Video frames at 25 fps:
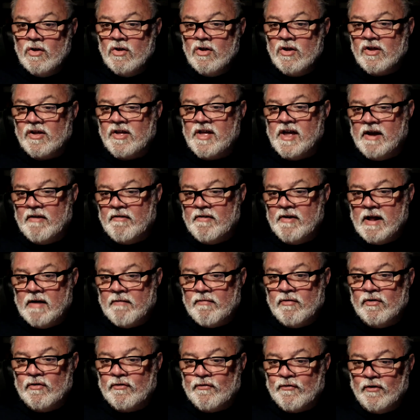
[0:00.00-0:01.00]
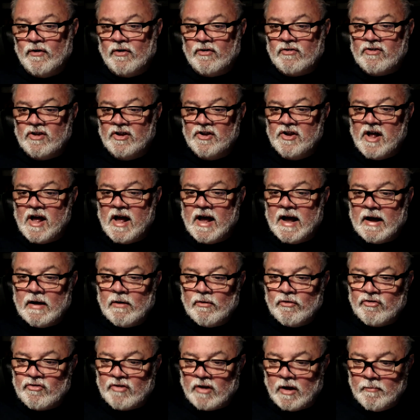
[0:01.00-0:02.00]
Karen Evans first in the house.
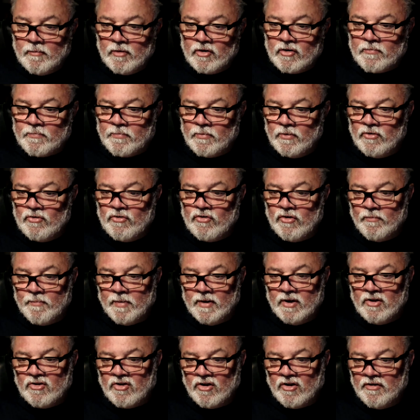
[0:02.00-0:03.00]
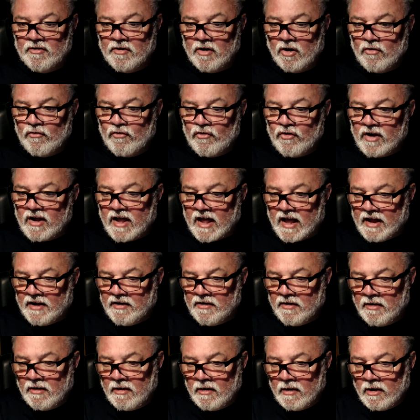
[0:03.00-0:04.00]
Simon Spruce, you've been turned over again.
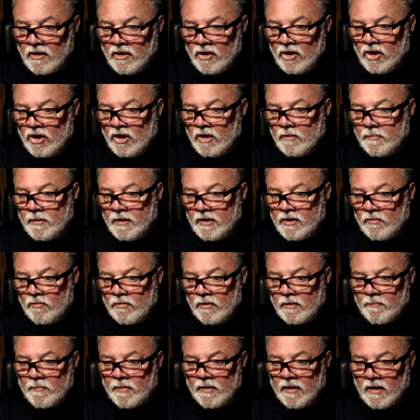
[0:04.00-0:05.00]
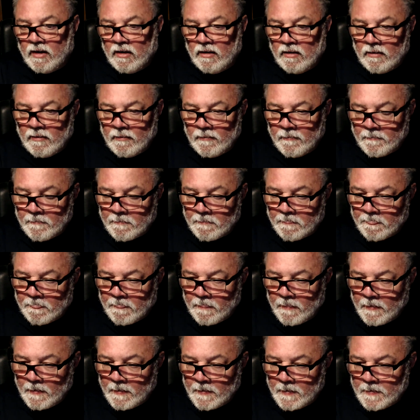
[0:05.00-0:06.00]
Peter Whitby.
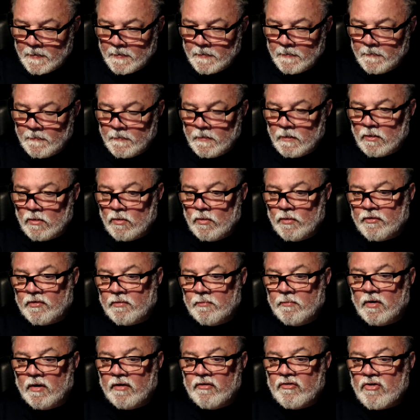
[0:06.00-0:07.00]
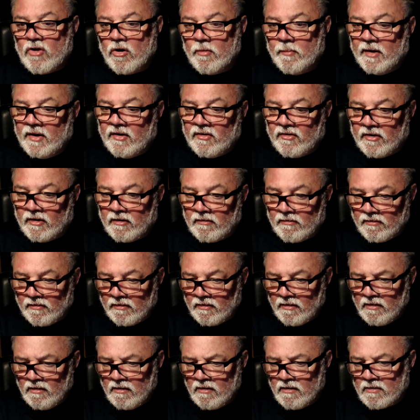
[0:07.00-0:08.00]
Oh, some nice comments here, isn't
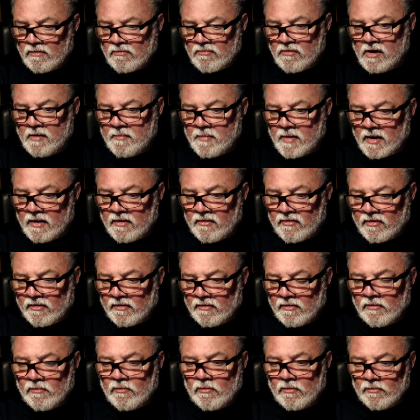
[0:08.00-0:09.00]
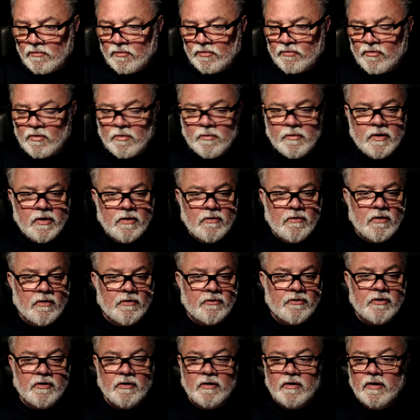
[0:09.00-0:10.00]
there? Graham Allison. What's wrong with you lot
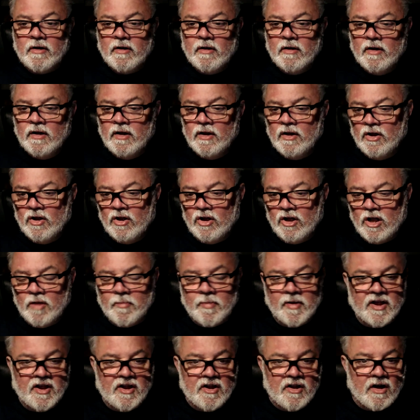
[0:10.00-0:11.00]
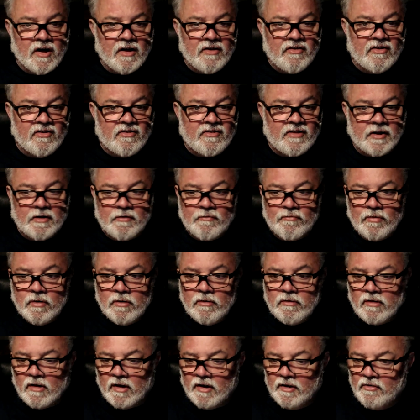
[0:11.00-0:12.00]
tonight? You're being nice instead of rude
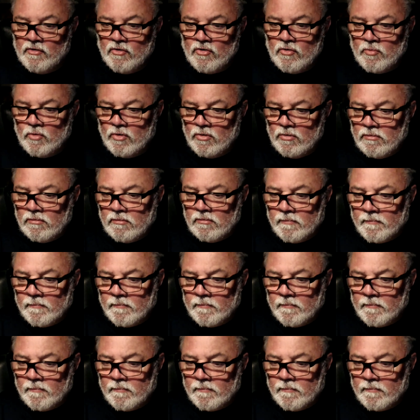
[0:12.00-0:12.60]
like normal.